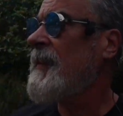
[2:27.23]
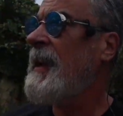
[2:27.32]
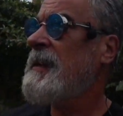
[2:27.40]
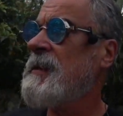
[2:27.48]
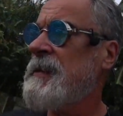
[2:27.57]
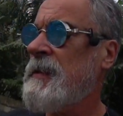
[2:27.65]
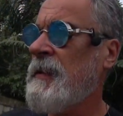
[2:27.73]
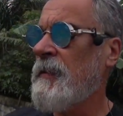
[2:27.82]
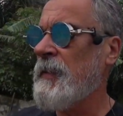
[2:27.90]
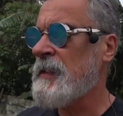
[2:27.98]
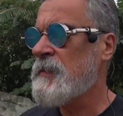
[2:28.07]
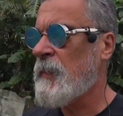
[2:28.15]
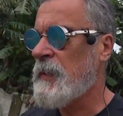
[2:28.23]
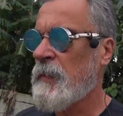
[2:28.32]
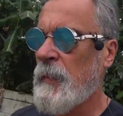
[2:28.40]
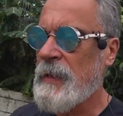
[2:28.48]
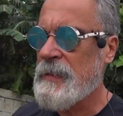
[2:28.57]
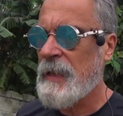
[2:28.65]
That's one of the
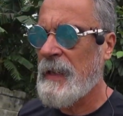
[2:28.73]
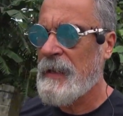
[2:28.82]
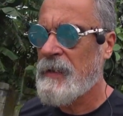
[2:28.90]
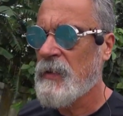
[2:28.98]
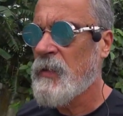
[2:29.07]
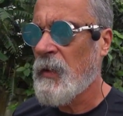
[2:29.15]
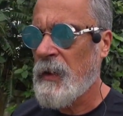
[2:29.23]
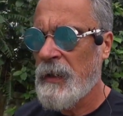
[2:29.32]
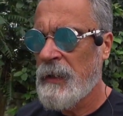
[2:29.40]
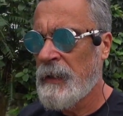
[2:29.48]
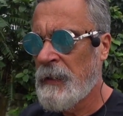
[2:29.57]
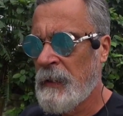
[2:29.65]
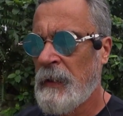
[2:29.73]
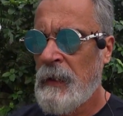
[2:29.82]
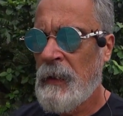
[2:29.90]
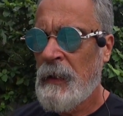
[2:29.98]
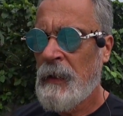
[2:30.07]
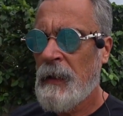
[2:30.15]
ways I like to cook.
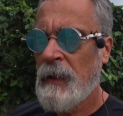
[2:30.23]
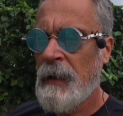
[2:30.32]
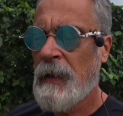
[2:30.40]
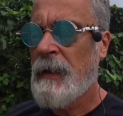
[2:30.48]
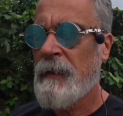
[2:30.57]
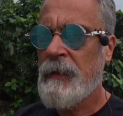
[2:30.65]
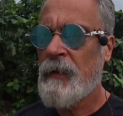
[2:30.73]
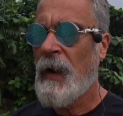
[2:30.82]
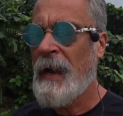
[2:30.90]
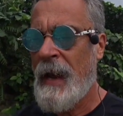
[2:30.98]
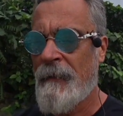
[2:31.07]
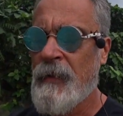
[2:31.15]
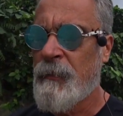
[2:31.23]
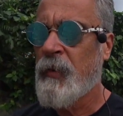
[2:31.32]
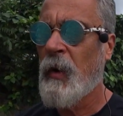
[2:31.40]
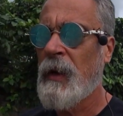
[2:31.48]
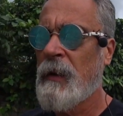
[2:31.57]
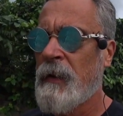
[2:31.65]
I have the
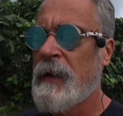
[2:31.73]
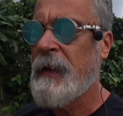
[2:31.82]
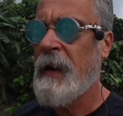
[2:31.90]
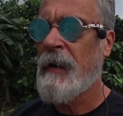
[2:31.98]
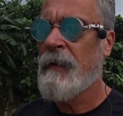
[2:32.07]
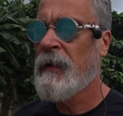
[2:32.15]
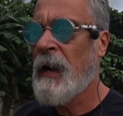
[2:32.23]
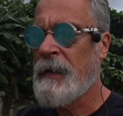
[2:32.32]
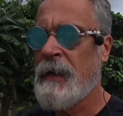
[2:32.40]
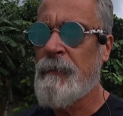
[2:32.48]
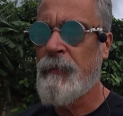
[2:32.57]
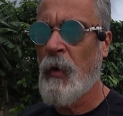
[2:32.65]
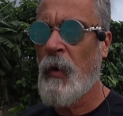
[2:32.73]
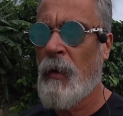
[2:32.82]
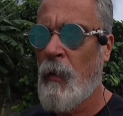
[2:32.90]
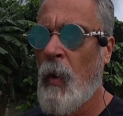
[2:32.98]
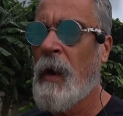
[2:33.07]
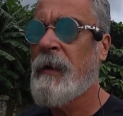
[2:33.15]
broiler in there. I did
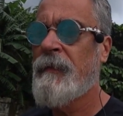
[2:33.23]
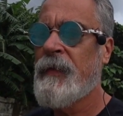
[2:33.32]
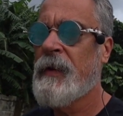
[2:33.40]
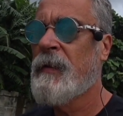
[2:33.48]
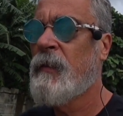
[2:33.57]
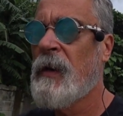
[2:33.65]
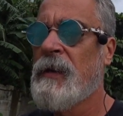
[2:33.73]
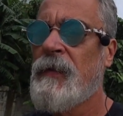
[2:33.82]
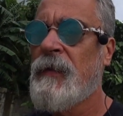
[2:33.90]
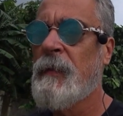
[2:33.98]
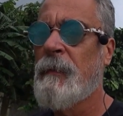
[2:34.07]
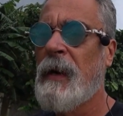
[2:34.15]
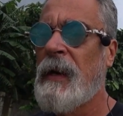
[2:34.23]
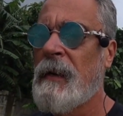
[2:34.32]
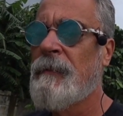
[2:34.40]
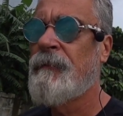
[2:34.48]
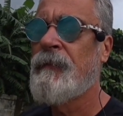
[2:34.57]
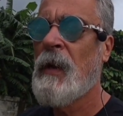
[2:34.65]
broil one of the ones from
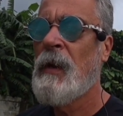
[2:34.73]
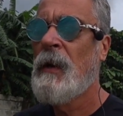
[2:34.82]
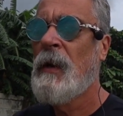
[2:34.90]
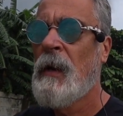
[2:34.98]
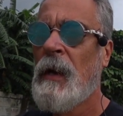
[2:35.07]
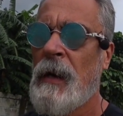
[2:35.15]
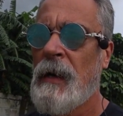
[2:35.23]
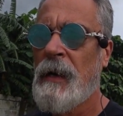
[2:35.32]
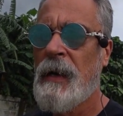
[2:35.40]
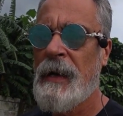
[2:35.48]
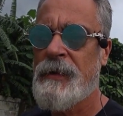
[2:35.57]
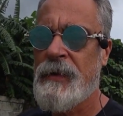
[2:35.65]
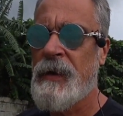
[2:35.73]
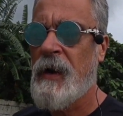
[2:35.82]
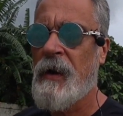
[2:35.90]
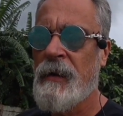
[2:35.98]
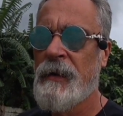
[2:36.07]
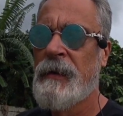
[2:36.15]

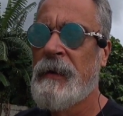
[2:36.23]
S&R,